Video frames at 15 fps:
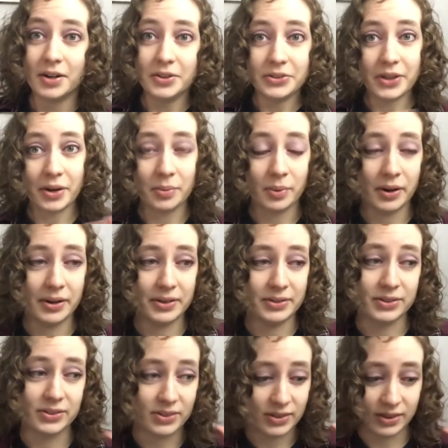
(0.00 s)
there
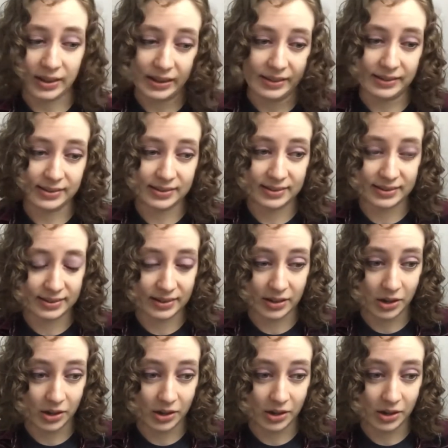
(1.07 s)
was this